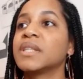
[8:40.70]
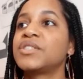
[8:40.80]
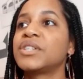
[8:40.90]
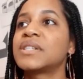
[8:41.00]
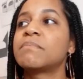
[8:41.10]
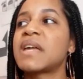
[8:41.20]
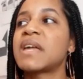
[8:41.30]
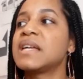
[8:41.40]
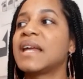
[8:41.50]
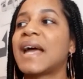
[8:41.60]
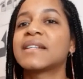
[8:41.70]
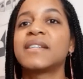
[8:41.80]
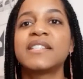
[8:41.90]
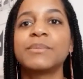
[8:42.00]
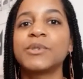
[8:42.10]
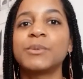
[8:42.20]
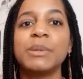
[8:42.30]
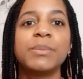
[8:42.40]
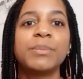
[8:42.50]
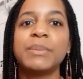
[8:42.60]
just making it accessible to
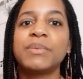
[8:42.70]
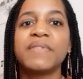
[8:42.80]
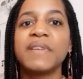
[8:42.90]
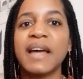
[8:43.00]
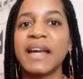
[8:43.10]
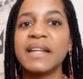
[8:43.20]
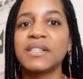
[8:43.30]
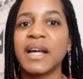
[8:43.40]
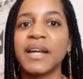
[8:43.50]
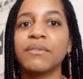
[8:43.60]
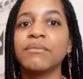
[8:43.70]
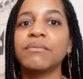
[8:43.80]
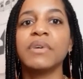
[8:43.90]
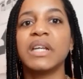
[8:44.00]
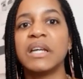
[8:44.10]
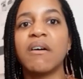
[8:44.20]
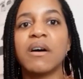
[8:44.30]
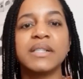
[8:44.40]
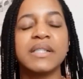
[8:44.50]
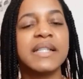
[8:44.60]
people. People think that it's like really
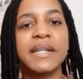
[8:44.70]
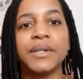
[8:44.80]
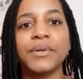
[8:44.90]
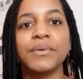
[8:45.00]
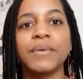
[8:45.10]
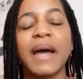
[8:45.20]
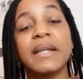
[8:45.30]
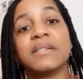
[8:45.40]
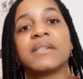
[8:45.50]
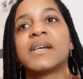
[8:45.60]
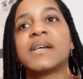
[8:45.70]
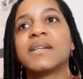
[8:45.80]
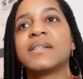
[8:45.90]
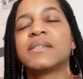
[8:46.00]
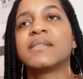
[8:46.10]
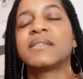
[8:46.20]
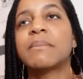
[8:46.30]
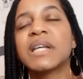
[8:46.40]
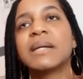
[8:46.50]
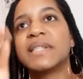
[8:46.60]
hard and technical, and
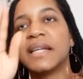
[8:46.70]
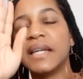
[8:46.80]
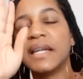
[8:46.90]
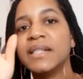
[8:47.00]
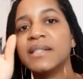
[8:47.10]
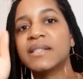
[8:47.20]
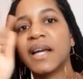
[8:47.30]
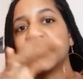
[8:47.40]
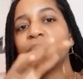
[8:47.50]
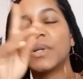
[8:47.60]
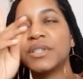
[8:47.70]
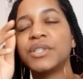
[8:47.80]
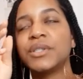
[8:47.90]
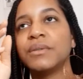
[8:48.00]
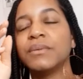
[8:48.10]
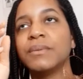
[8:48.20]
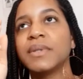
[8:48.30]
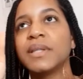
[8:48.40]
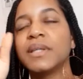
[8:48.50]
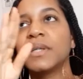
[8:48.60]
sometimes it is. Like once
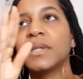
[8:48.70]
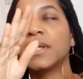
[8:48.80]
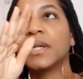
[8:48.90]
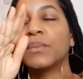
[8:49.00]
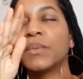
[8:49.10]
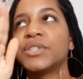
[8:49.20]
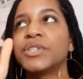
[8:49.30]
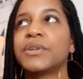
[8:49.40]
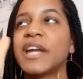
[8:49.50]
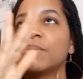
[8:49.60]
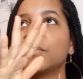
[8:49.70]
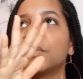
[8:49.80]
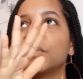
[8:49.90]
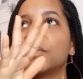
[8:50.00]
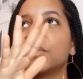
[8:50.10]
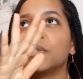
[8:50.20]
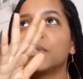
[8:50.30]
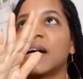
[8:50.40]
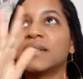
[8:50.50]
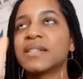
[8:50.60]
you're able
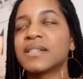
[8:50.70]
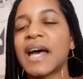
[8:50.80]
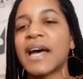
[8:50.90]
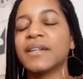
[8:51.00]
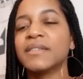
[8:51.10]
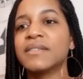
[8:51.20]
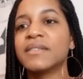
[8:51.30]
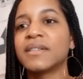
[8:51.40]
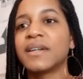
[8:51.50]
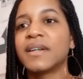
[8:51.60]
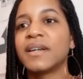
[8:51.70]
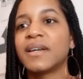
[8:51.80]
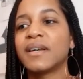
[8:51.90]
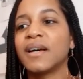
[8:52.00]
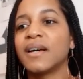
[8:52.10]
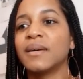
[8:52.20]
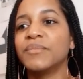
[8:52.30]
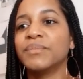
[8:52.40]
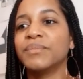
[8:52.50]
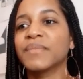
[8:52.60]
to understand
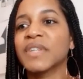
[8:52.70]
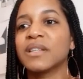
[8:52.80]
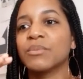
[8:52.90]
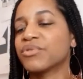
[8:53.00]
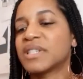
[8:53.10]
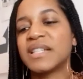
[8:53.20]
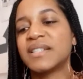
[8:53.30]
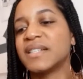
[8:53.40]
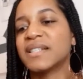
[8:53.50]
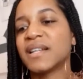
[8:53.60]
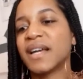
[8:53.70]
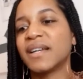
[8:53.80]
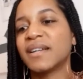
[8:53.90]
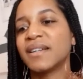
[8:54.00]
the process, it's like